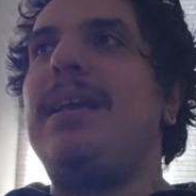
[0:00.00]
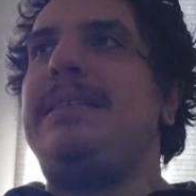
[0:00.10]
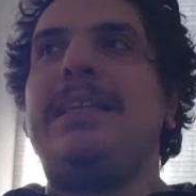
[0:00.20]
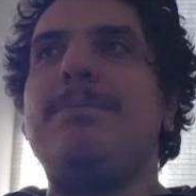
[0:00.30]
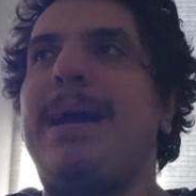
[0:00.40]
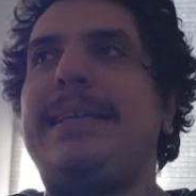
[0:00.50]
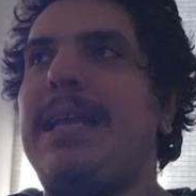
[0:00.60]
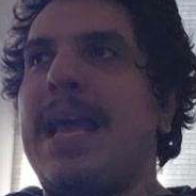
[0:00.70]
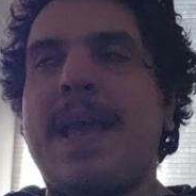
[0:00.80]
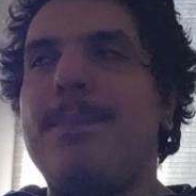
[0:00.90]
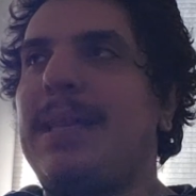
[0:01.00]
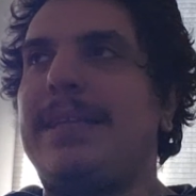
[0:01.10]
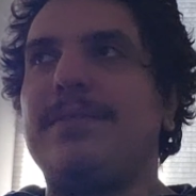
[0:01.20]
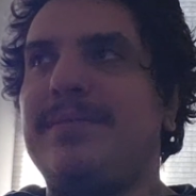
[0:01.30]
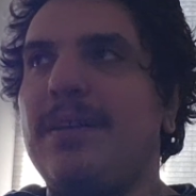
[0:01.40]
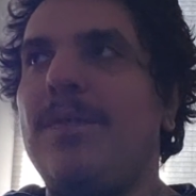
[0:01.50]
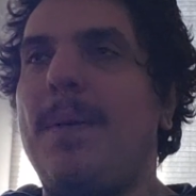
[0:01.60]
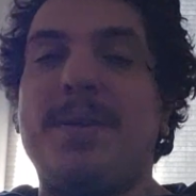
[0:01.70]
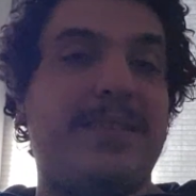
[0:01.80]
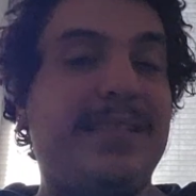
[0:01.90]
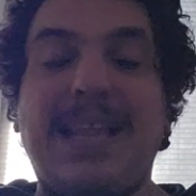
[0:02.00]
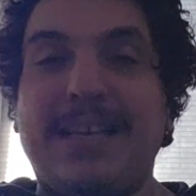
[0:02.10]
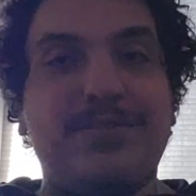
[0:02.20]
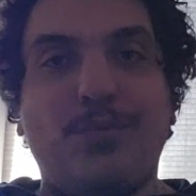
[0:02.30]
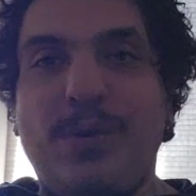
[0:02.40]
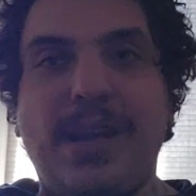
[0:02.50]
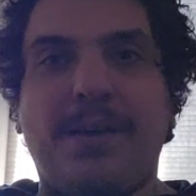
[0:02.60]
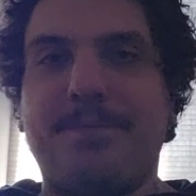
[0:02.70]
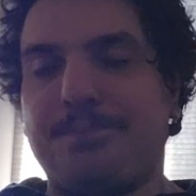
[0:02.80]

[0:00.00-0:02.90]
He didn't mind him lying to Silva because he lies to Rita.